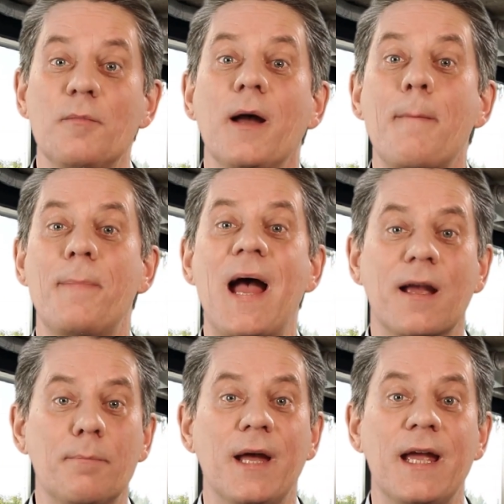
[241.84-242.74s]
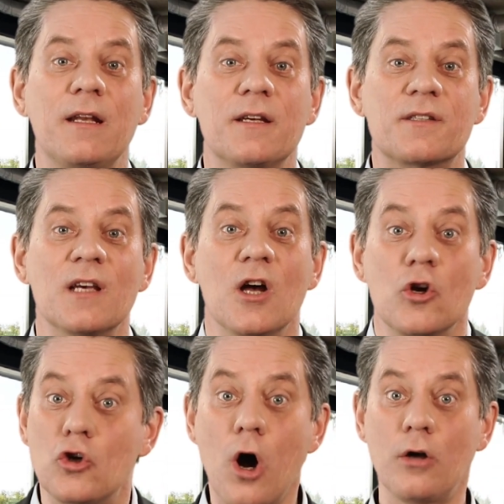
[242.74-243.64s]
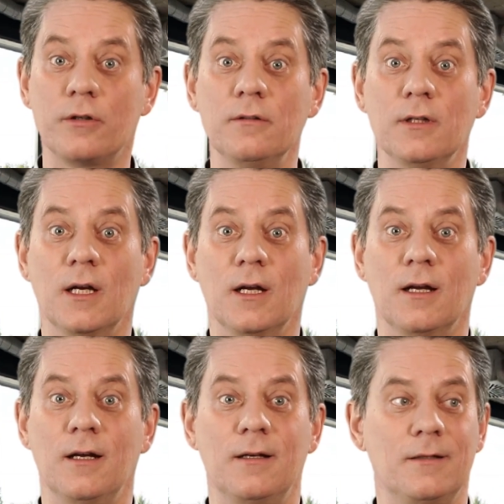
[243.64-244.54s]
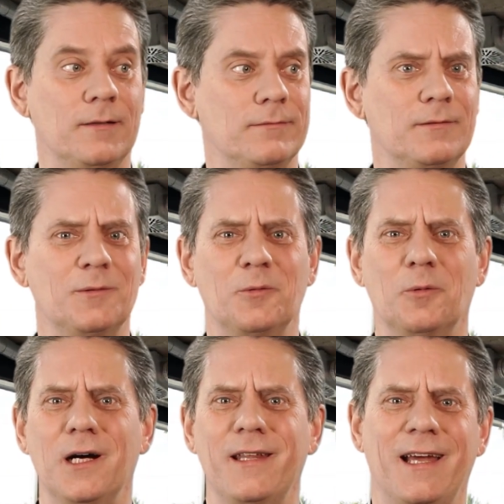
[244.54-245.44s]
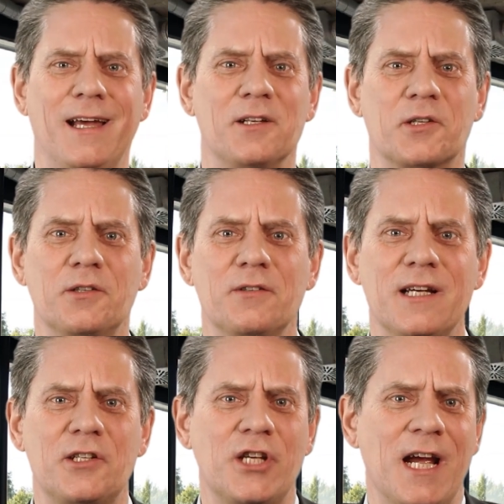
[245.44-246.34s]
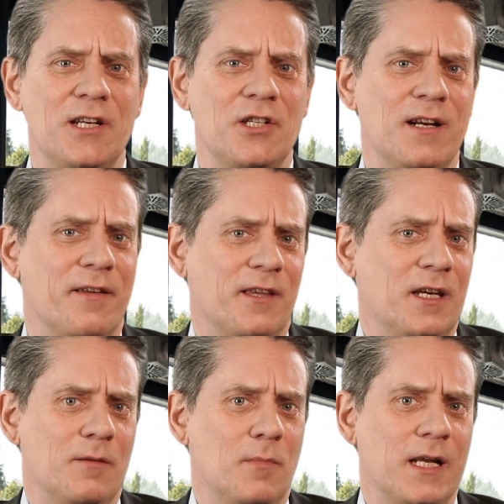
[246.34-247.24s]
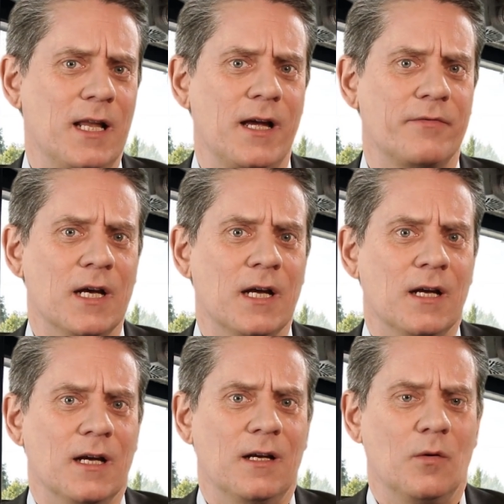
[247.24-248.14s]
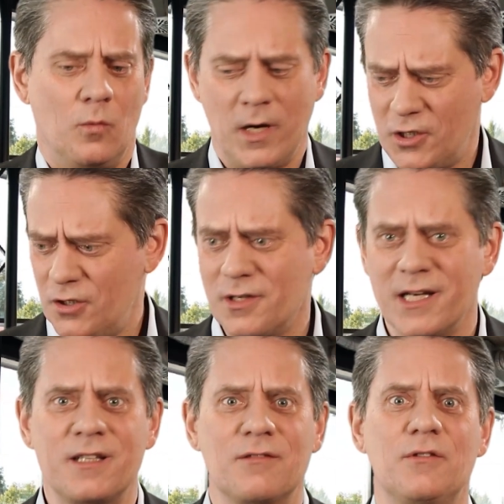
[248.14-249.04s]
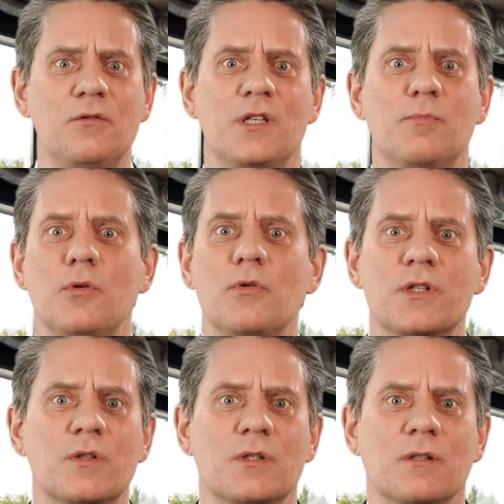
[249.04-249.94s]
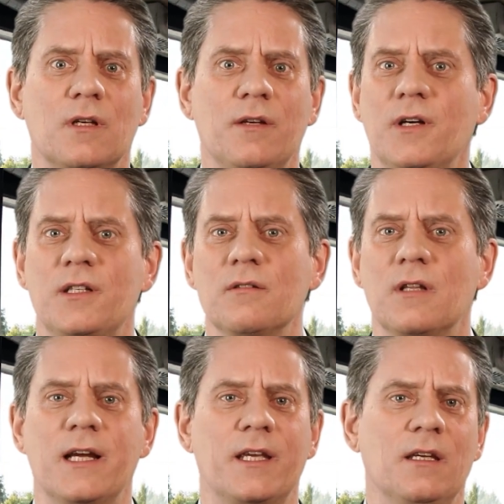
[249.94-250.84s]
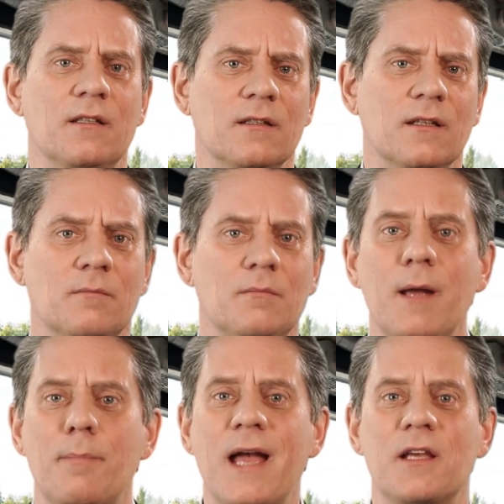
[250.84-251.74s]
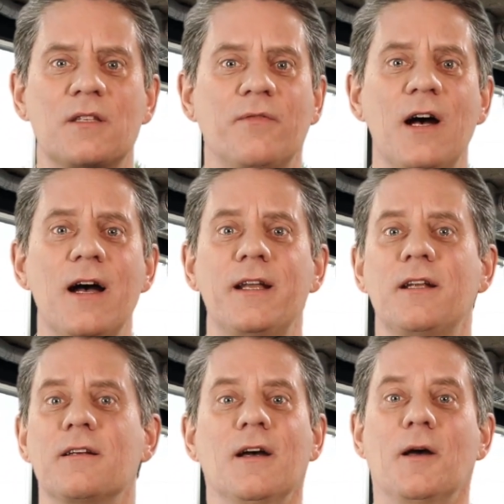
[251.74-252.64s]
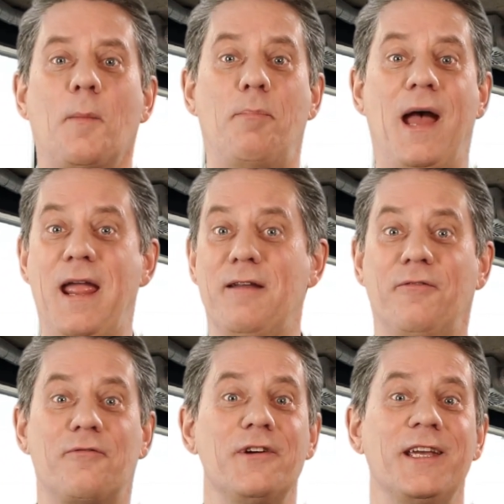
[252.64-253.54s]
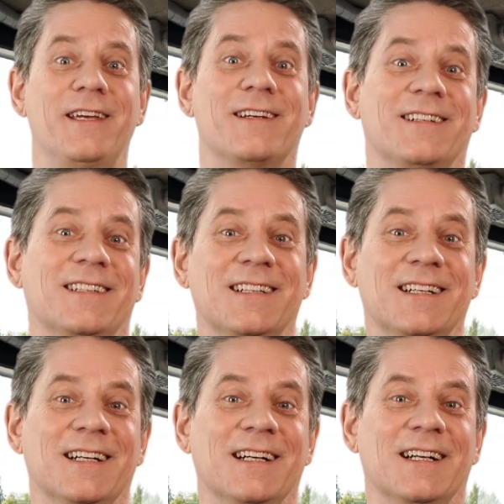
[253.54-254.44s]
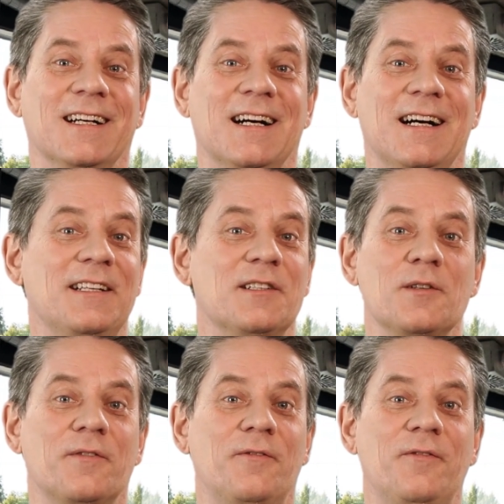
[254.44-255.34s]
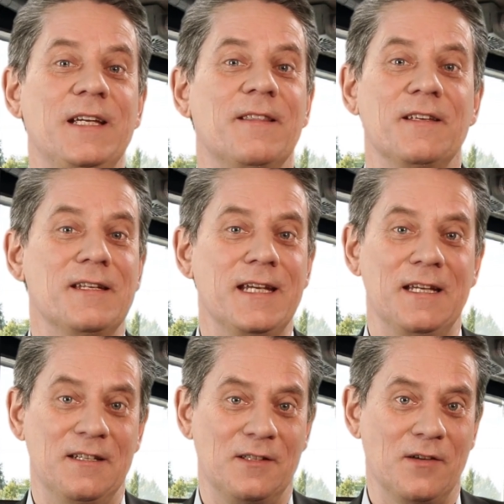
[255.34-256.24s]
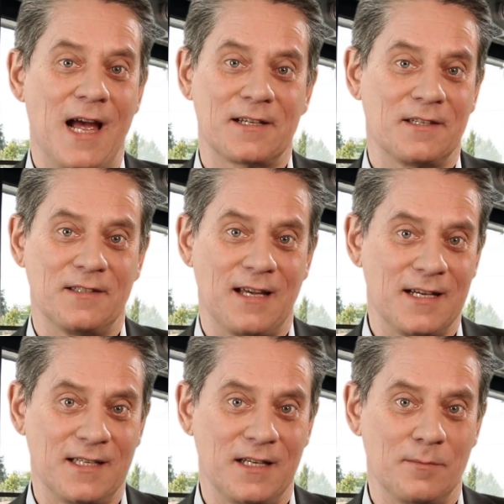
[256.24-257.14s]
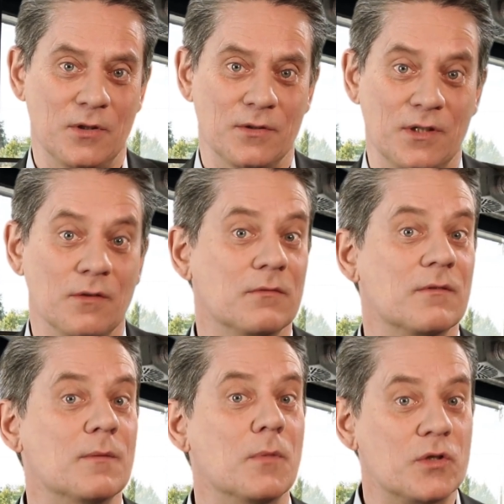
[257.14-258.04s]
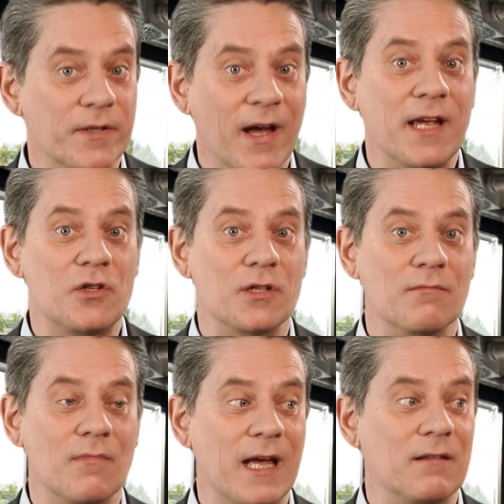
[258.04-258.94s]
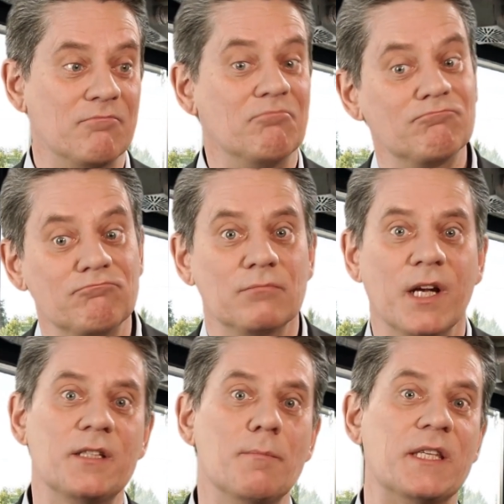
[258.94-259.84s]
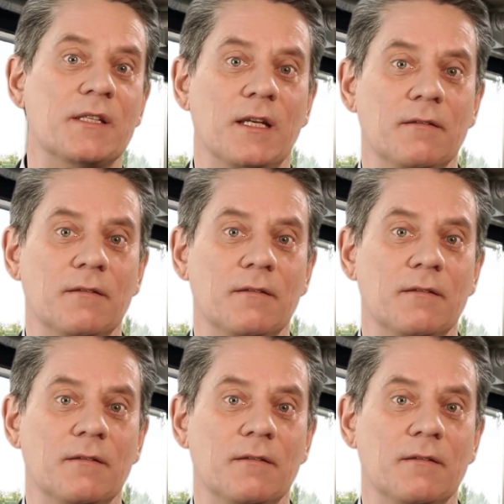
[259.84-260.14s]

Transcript: my back pain is gone, why the hell should I change anything in my life? Why should I do sports if I don't like it? My back is fine and pain-free. I don't feel the need to exercise anymore. So the motivation then is missing.